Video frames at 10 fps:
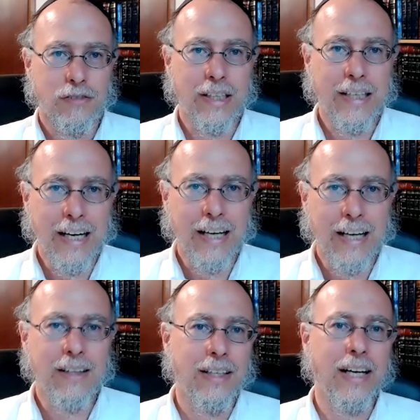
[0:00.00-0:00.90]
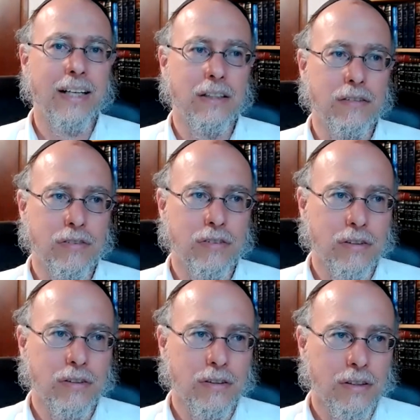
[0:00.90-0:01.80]
Forget the negative.
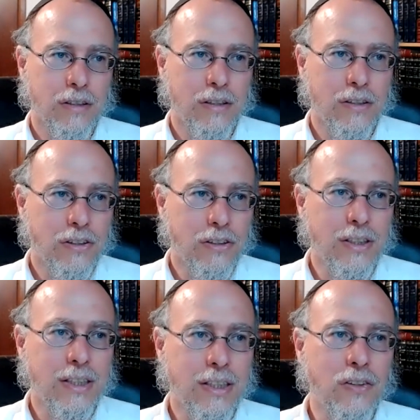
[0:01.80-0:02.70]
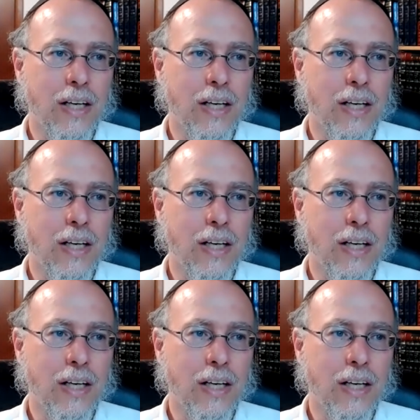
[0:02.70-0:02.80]
In a certain sense,